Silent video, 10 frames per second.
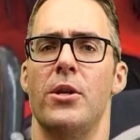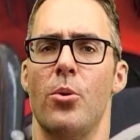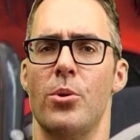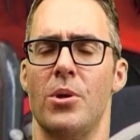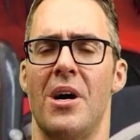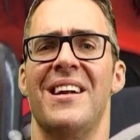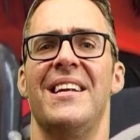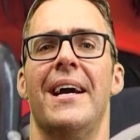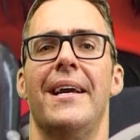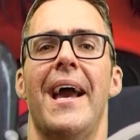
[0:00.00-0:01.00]
a total
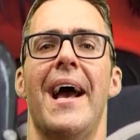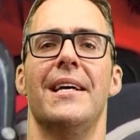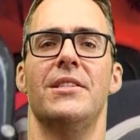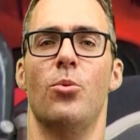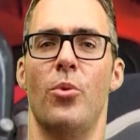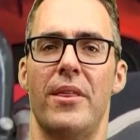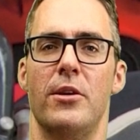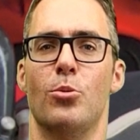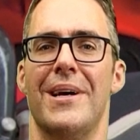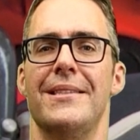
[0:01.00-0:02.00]
contact cast with
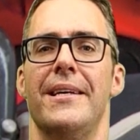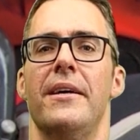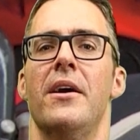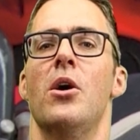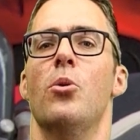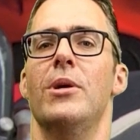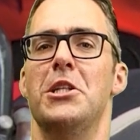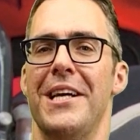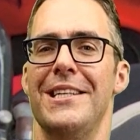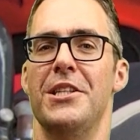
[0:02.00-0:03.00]
a dressing. We
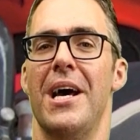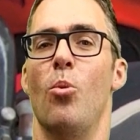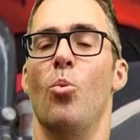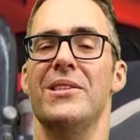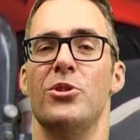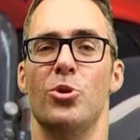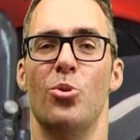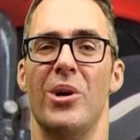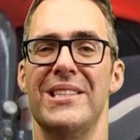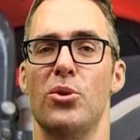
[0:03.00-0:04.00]
change that once or
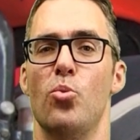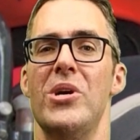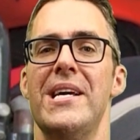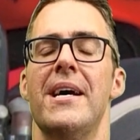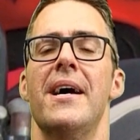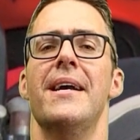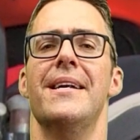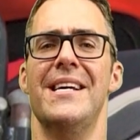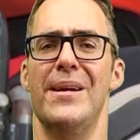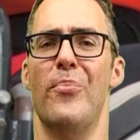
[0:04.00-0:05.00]
twice a week
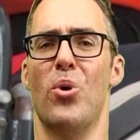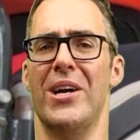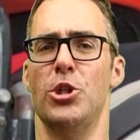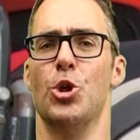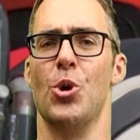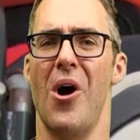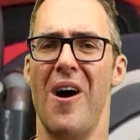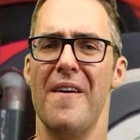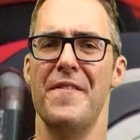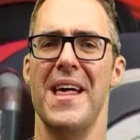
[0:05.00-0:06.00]
to keep pressure
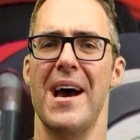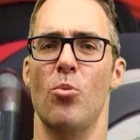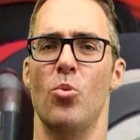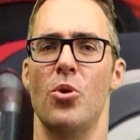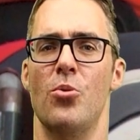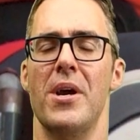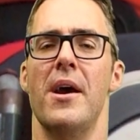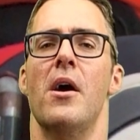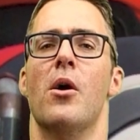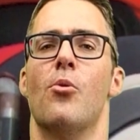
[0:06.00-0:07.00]
off that wound.
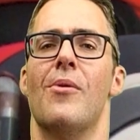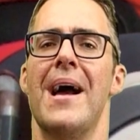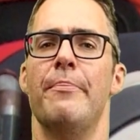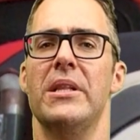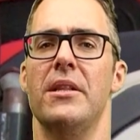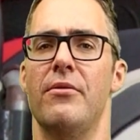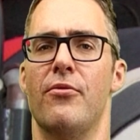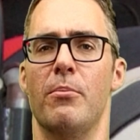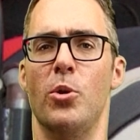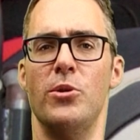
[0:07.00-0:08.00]
Rapidly,
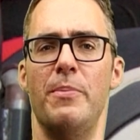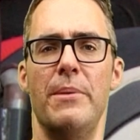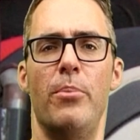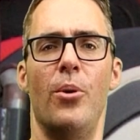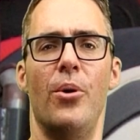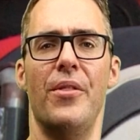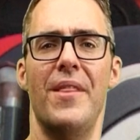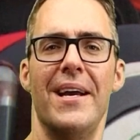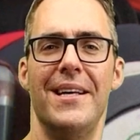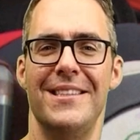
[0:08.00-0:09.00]
for most people,
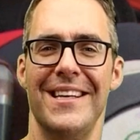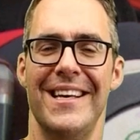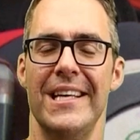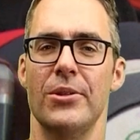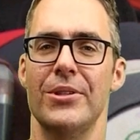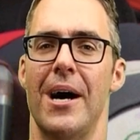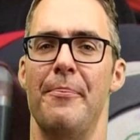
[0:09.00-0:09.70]
that gets it healed